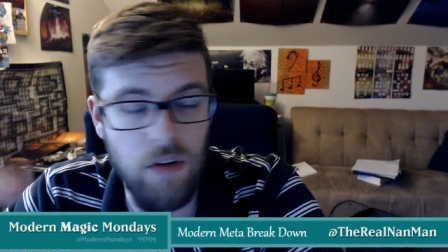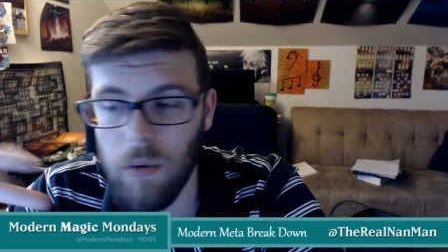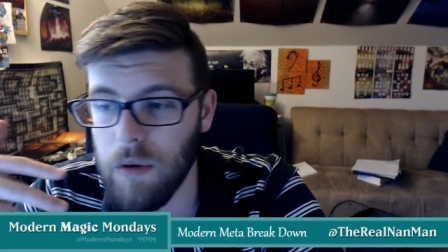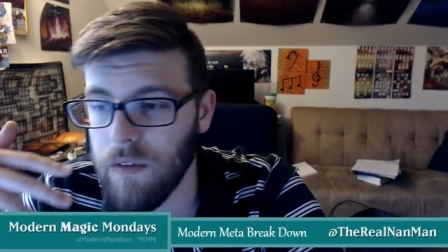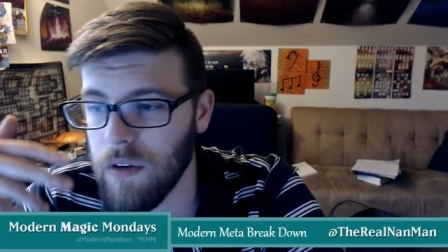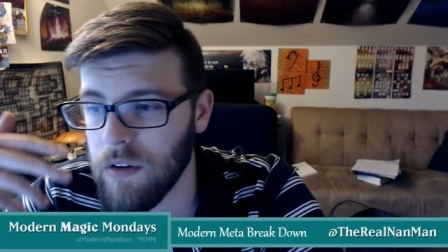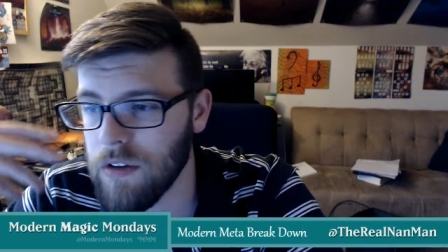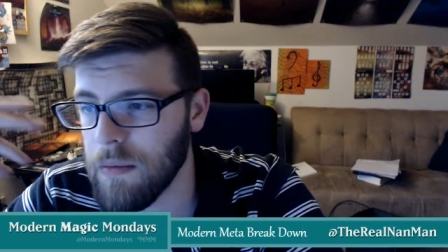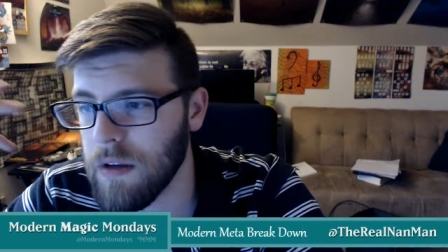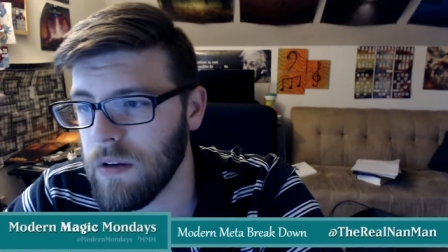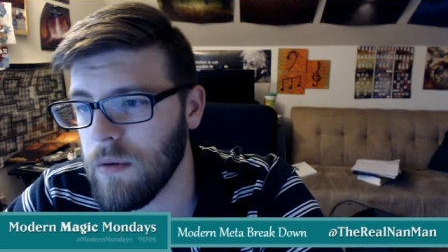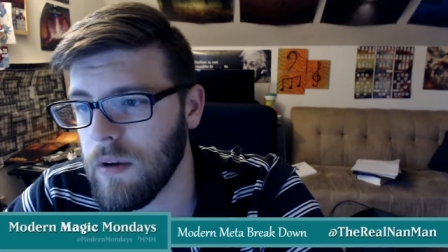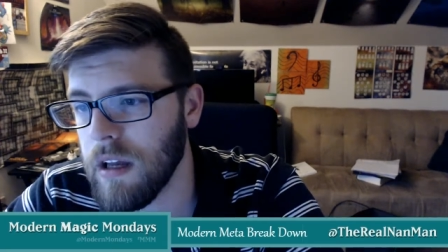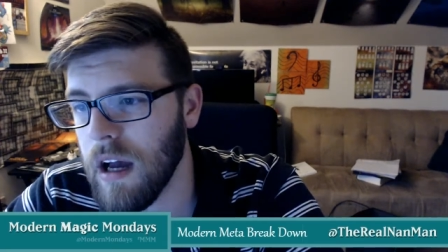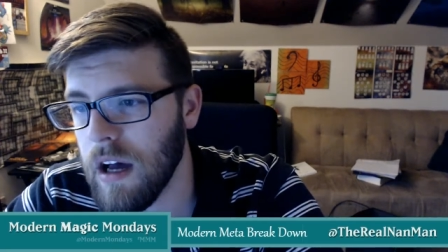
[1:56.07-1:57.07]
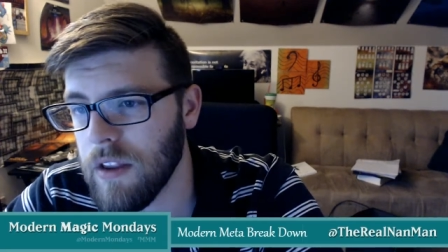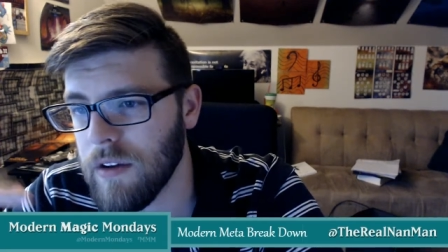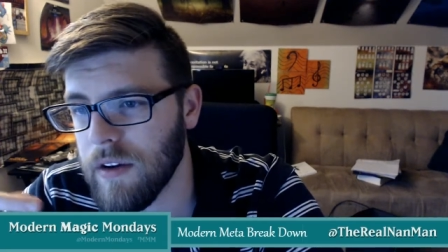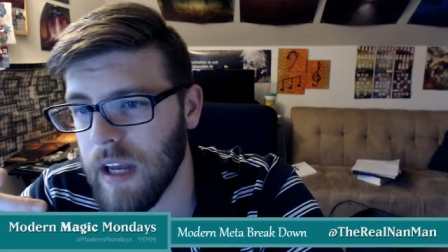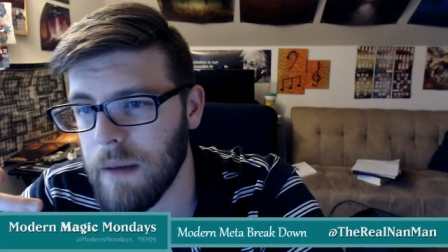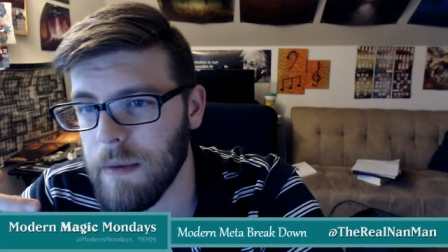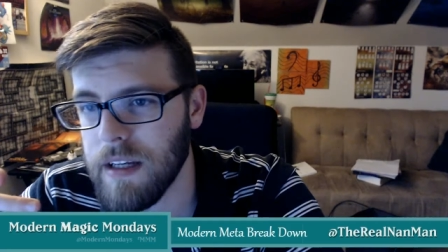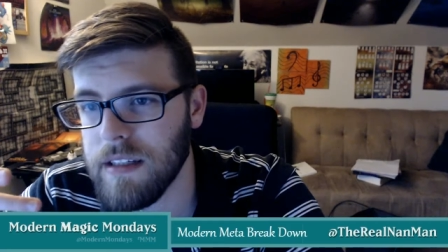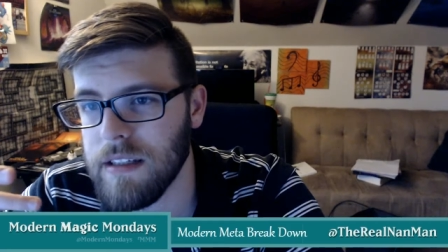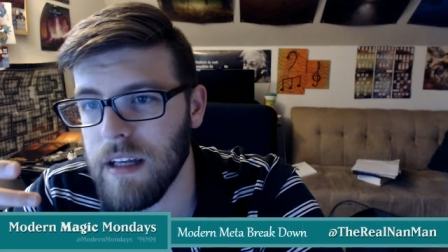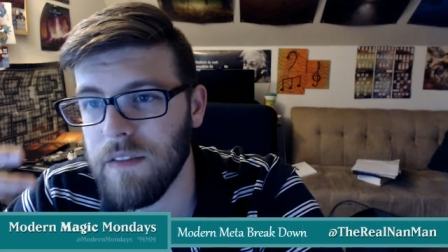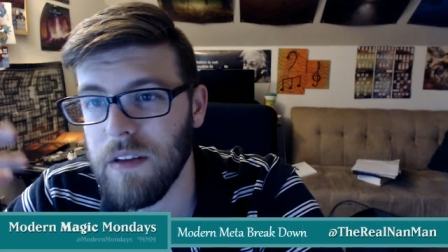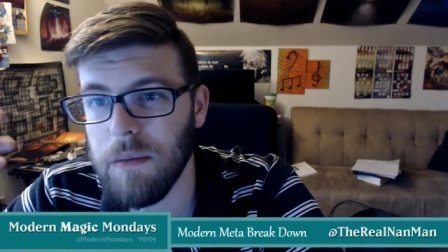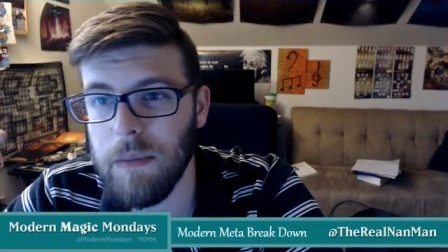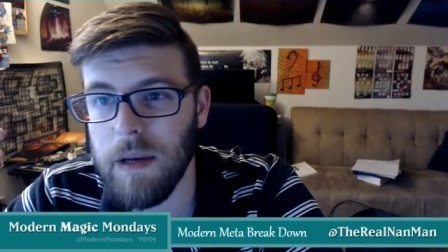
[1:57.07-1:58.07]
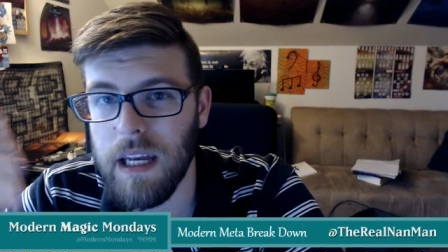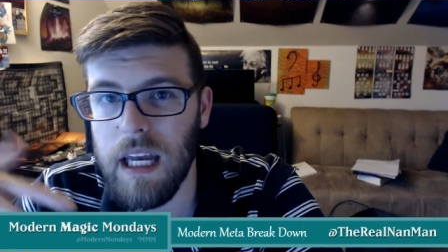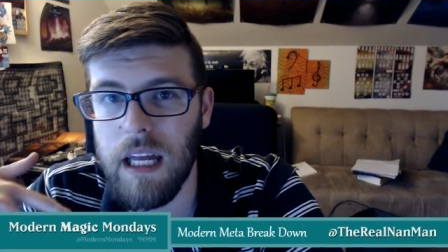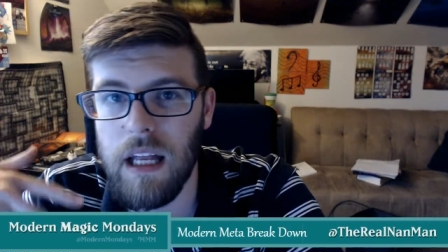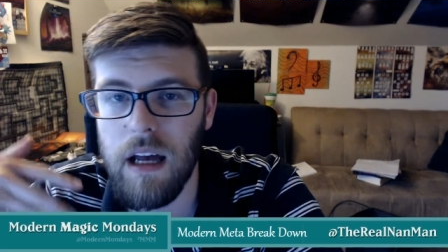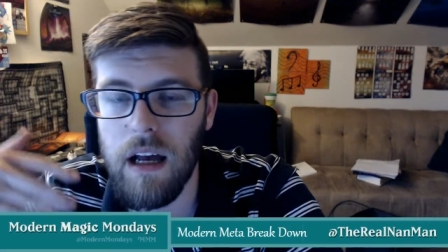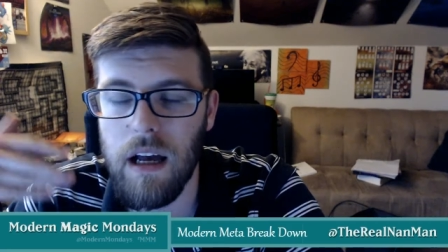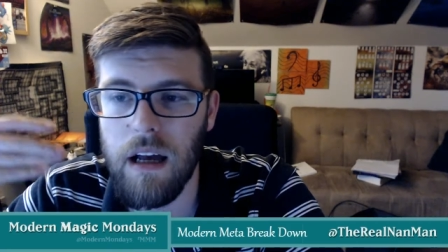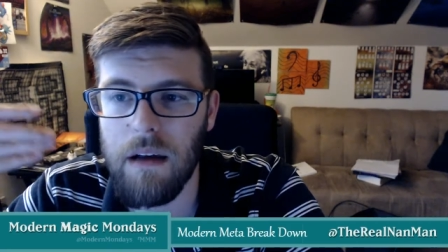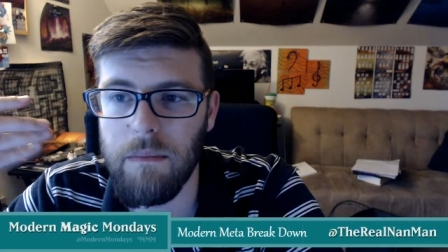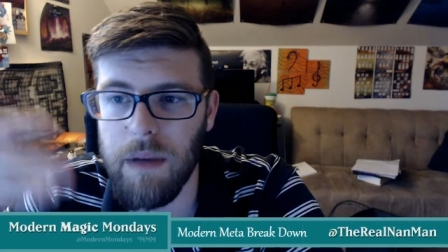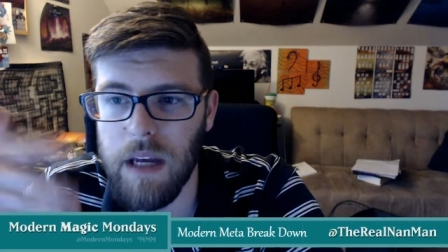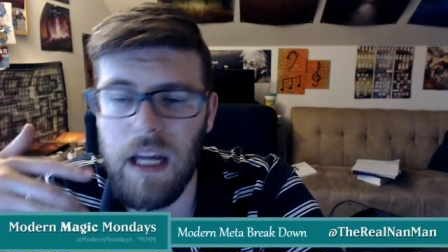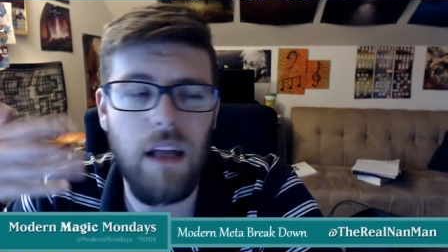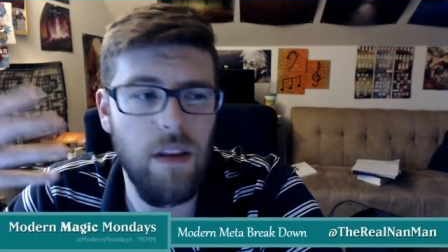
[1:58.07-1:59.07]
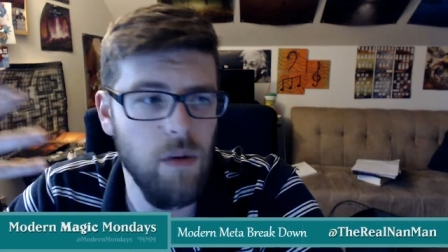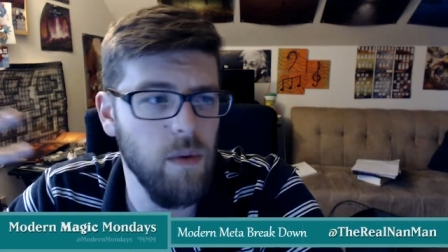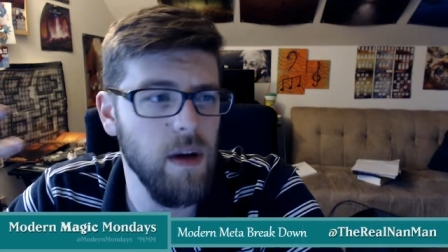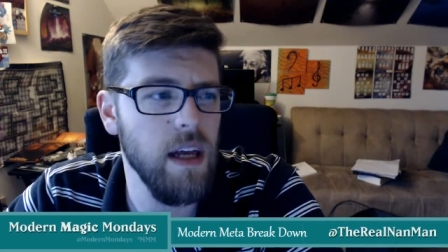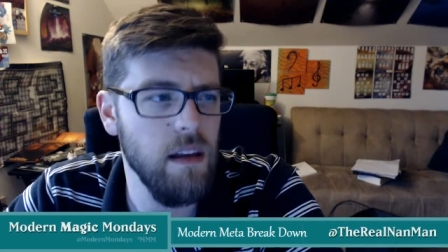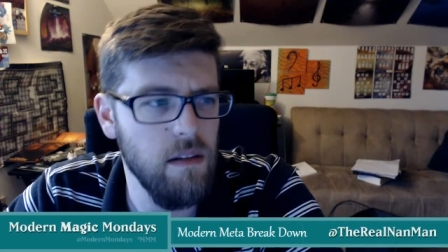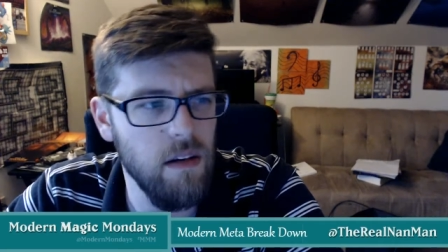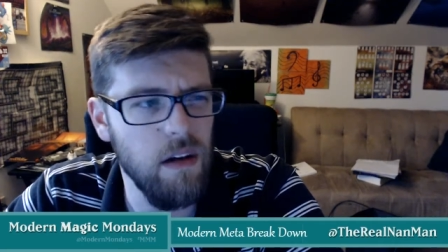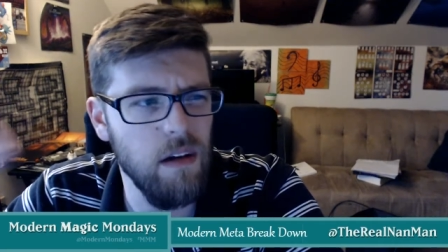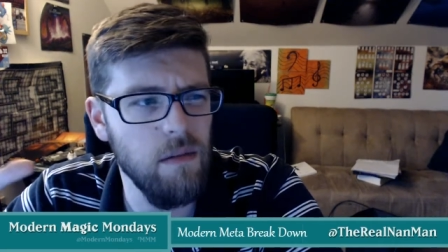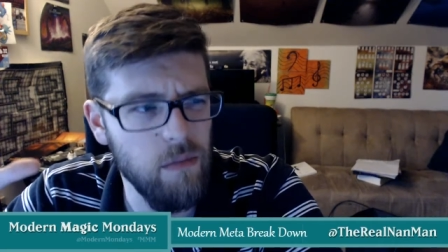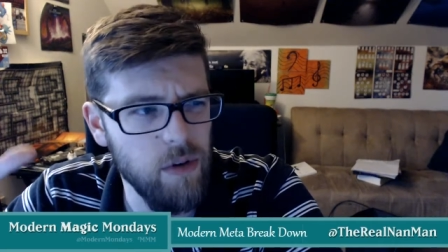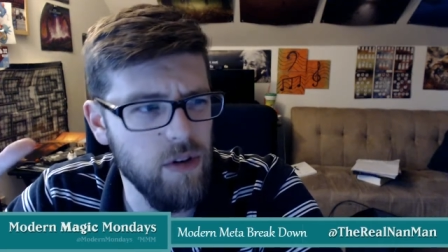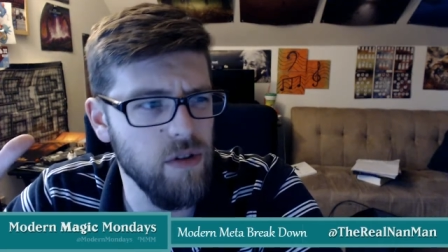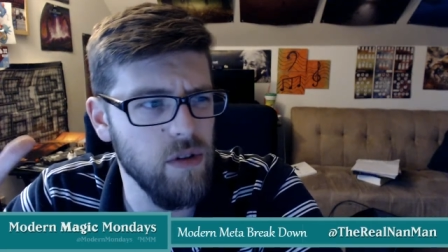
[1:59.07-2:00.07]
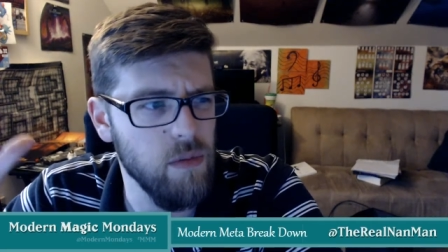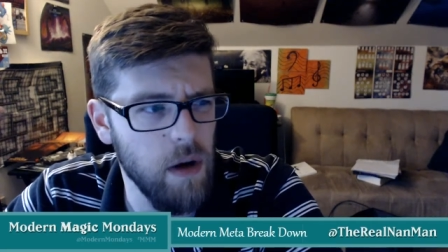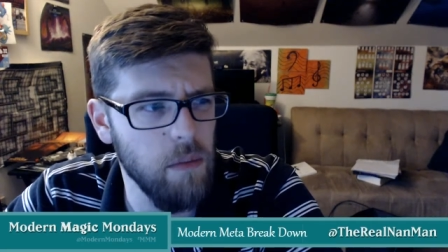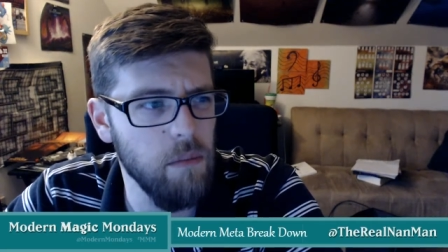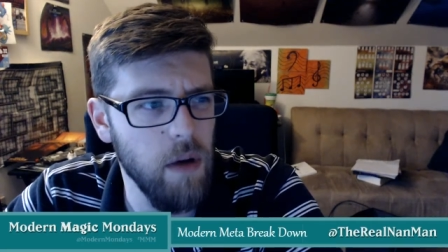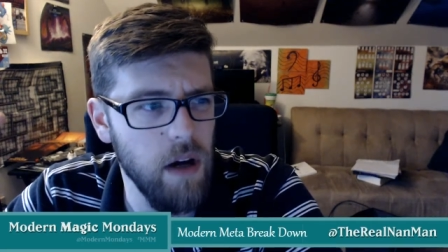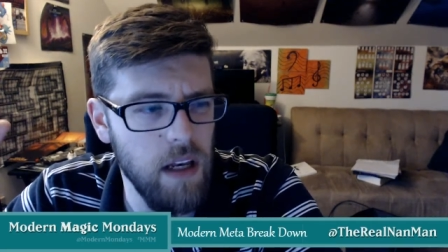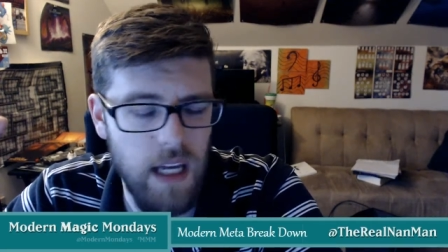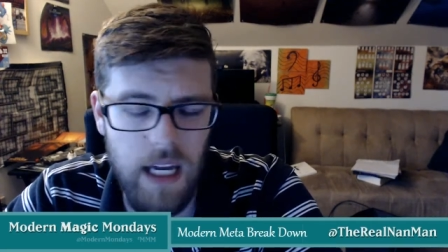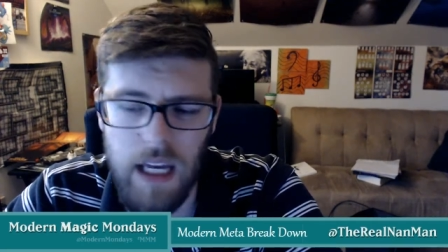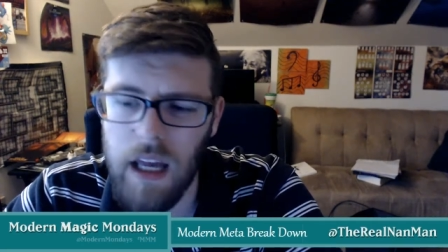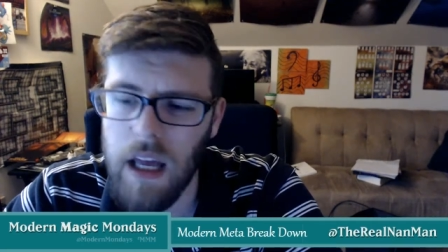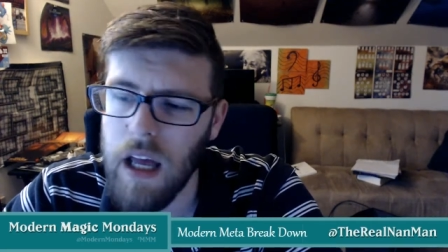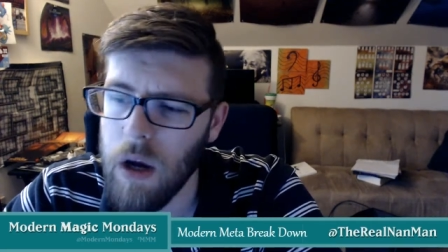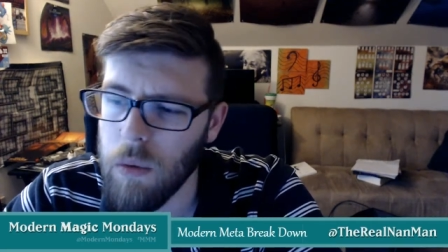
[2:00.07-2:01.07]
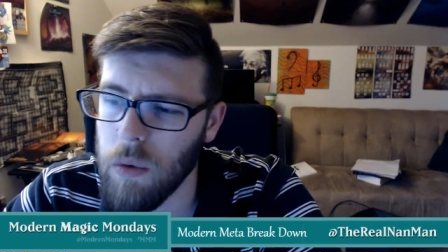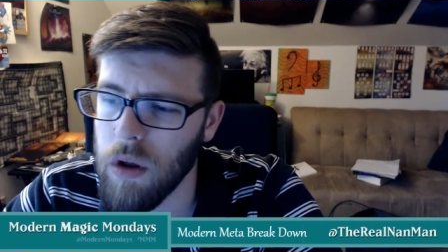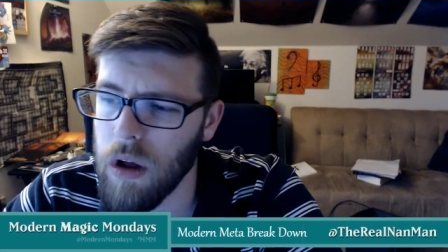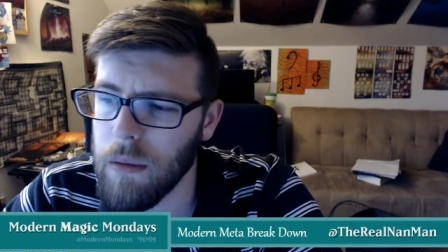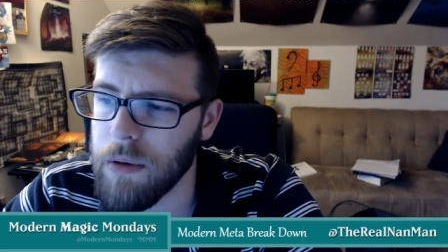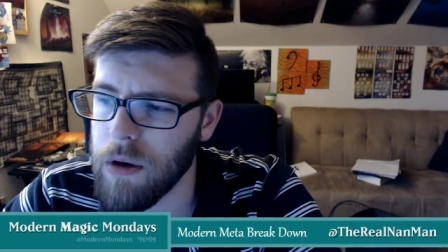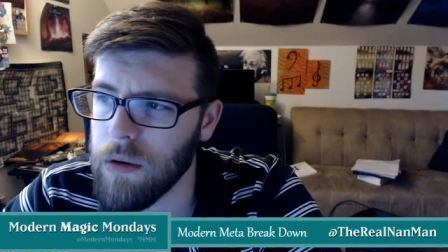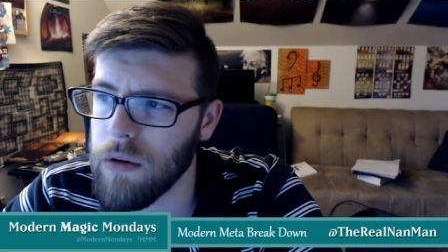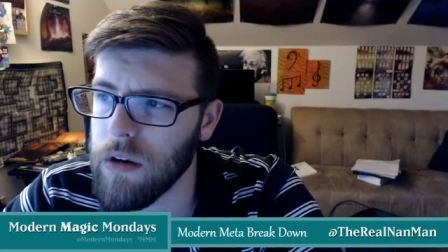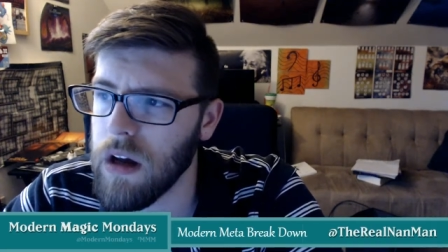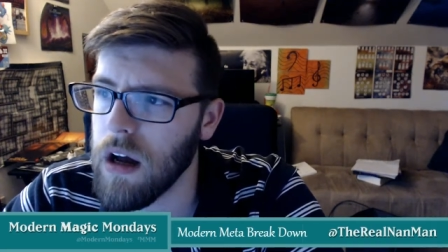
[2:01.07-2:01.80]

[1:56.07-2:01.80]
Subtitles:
We've also been doing other gaming stuff at the beginning of the week. Usually around Monday, we'll upload.